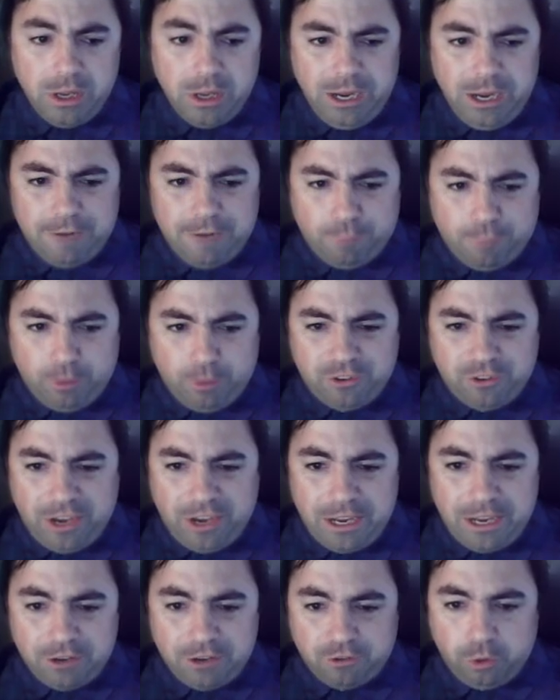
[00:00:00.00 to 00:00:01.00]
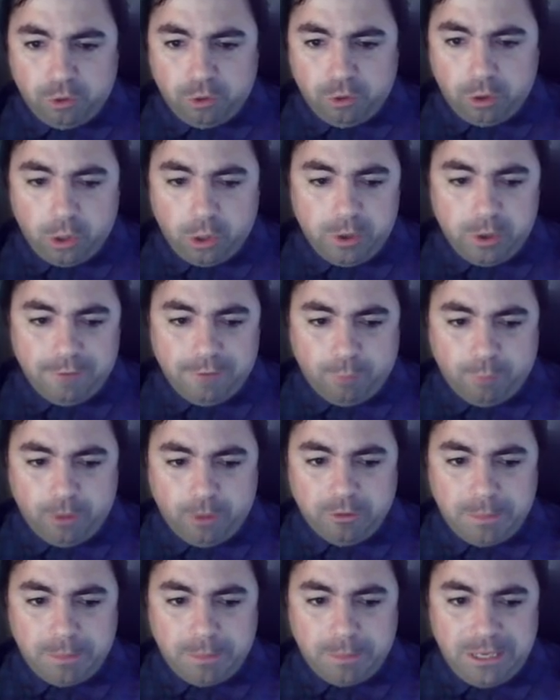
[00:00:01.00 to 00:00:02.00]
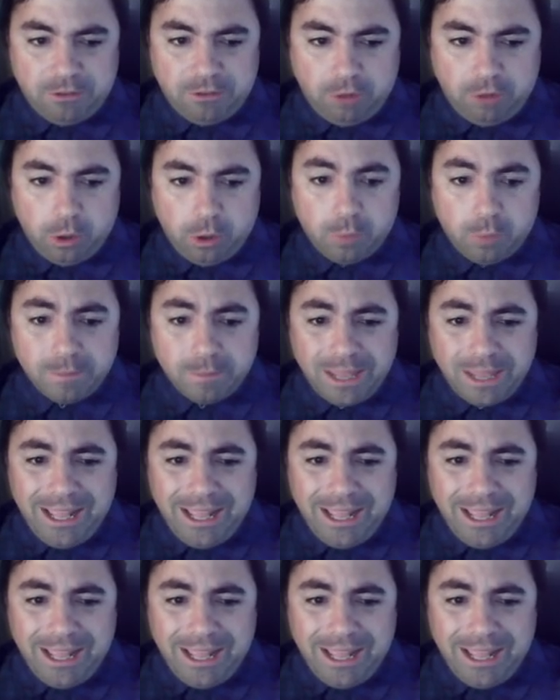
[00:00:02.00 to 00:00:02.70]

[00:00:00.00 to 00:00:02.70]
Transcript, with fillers: Influenza A is still low. Influenza B is low.